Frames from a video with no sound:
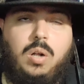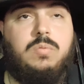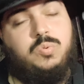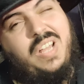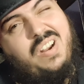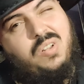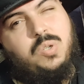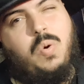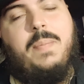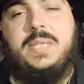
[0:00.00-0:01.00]
not all the
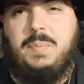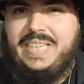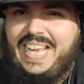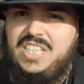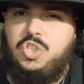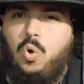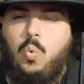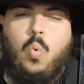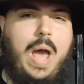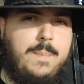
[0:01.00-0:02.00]
weapons, but they can store
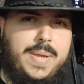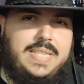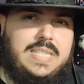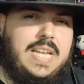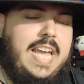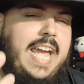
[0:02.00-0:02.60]
weapons